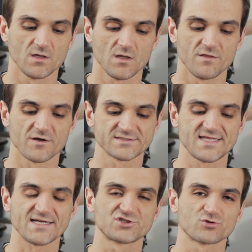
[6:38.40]
There's
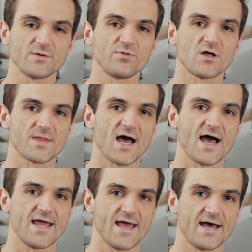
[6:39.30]
that triple on the
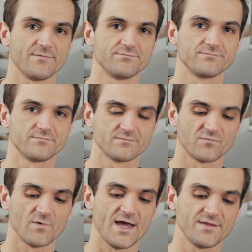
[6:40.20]
hi-hat,
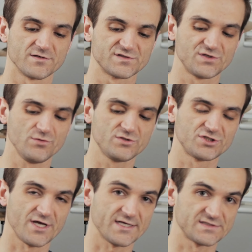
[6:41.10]
right? There's two
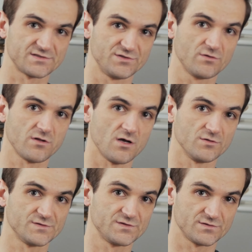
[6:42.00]

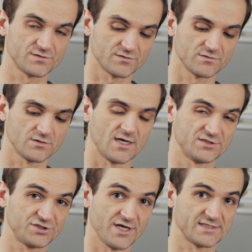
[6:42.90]
closed
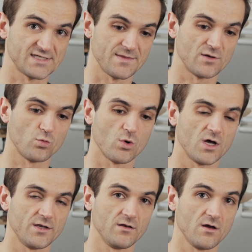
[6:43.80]
chicks, and then
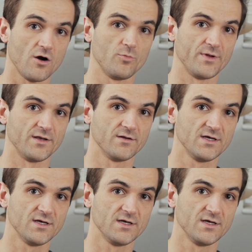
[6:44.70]
one open.